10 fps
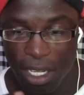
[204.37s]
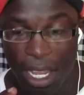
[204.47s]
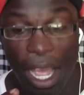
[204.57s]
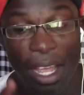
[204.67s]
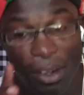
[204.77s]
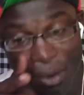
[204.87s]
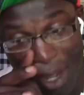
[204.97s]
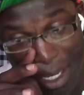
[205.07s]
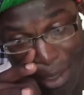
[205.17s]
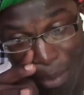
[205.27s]
canned
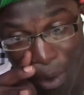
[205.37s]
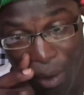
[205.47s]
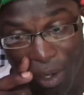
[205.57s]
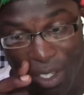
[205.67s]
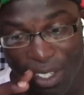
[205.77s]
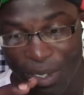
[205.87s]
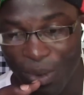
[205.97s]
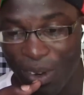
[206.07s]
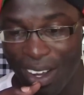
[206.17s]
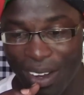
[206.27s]
rice porridge.
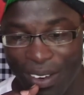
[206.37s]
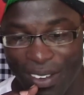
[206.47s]
Moreover, wow.